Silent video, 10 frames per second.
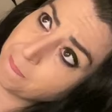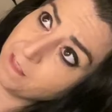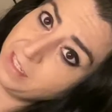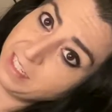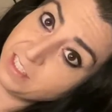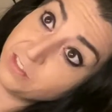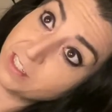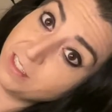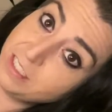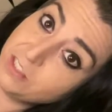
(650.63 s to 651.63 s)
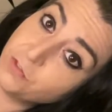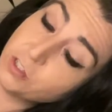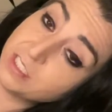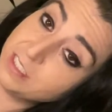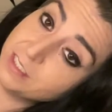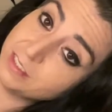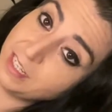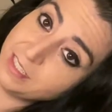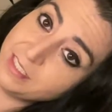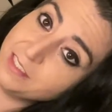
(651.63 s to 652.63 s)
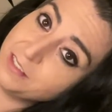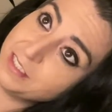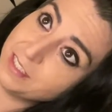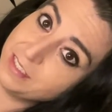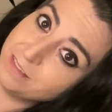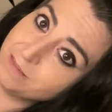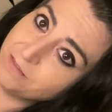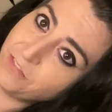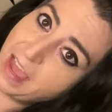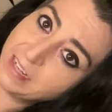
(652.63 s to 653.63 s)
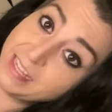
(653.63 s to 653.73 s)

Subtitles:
Yeah, the Visconti Sforza. It's like fact.